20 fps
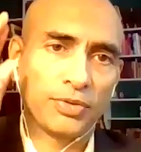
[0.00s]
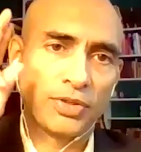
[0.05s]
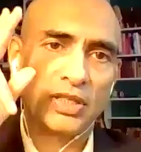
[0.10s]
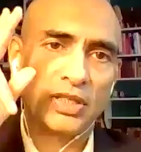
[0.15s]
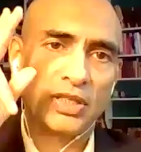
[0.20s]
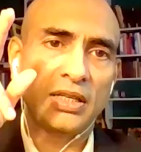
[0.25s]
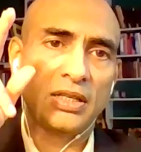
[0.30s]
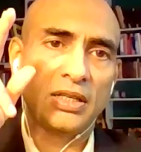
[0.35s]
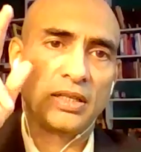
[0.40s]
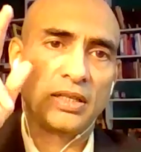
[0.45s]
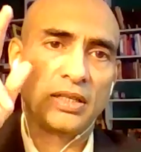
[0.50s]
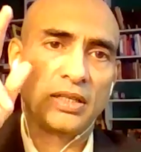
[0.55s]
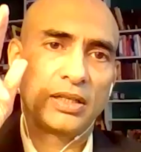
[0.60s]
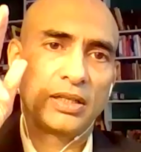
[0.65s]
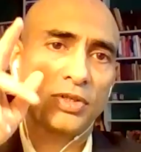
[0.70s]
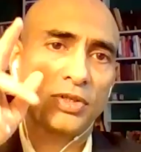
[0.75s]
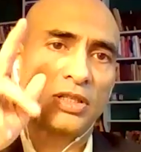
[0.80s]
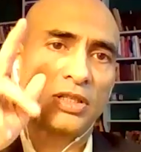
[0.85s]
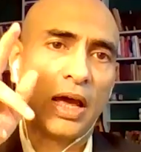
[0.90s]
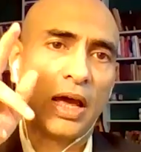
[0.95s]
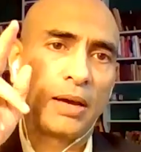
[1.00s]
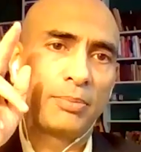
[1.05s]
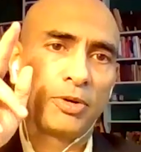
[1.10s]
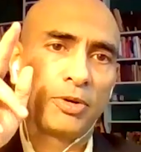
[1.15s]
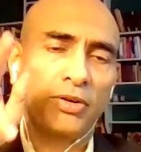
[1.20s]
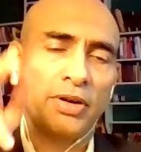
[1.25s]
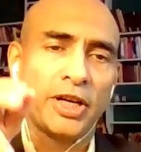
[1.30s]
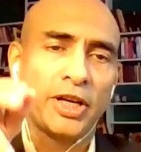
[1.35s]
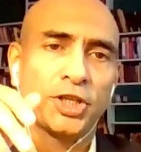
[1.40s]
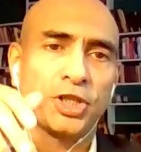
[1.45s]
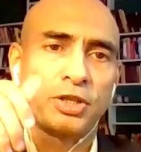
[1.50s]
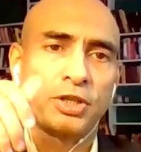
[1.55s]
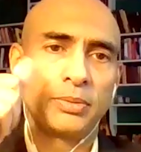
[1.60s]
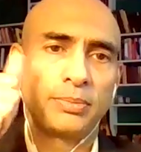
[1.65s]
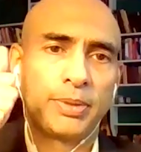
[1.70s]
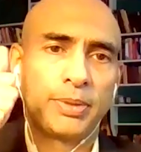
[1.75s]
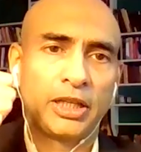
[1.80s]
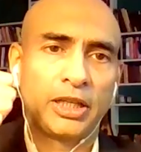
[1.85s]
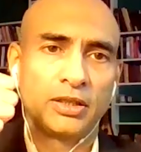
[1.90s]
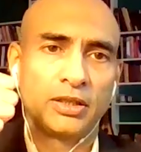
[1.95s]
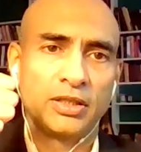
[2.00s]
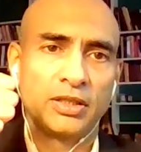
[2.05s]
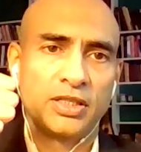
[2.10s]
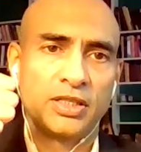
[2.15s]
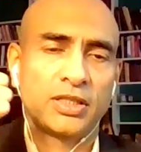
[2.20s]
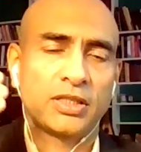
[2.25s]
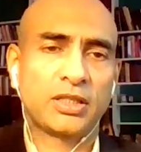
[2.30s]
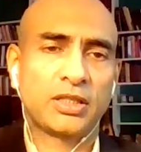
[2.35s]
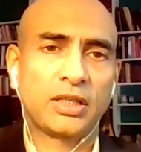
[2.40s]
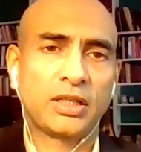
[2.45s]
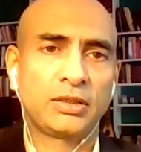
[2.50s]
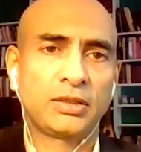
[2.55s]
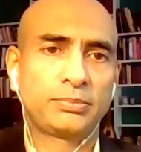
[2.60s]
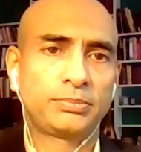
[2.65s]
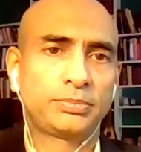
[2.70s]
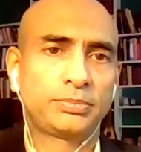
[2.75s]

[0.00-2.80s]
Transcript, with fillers: an it was an aberration because yes. uh,